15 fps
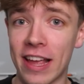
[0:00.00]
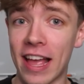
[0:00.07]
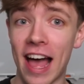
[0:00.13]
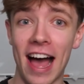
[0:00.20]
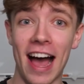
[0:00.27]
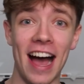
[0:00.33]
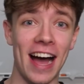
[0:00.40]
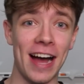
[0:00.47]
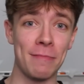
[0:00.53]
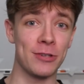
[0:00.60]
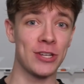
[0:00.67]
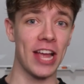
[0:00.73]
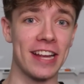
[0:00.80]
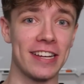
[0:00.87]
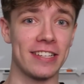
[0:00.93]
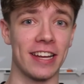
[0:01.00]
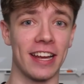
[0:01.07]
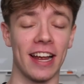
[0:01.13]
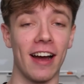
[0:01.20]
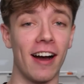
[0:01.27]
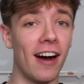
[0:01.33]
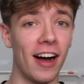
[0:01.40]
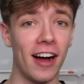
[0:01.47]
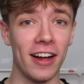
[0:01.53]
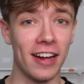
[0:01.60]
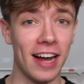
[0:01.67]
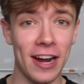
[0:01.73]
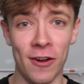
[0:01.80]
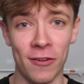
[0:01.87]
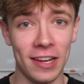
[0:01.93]
I'm changing. Oh, I
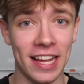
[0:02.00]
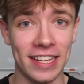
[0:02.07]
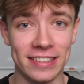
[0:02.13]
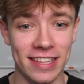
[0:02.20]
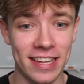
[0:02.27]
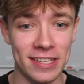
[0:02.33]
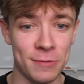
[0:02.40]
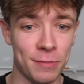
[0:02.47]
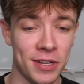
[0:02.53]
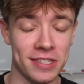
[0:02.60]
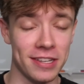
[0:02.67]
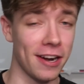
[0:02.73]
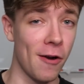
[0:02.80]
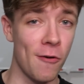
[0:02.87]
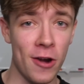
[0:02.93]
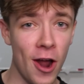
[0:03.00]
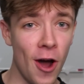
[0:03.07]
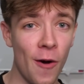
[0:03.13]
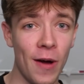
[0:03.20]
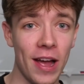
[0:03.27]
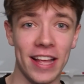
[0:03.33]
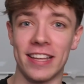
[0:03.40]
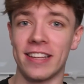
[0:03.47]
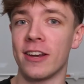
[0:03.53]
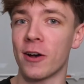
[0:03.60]
don't like this because I don't know it.